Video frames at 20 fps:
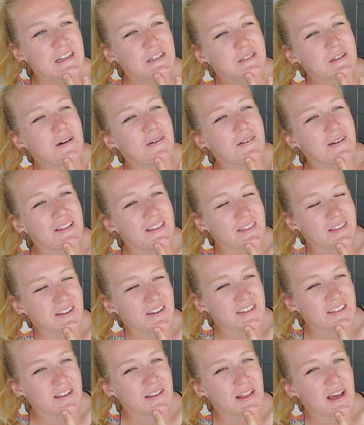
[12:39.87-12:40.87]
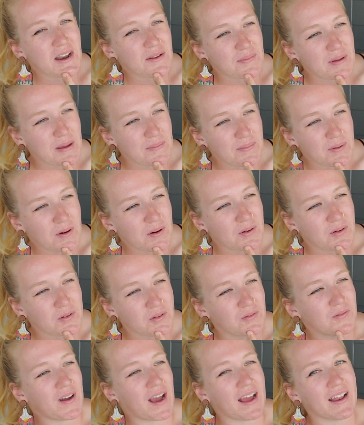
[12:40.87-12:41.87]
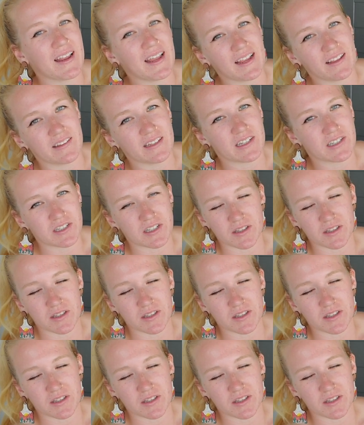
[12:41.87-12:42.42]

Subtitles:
so there's a lot of people who ride English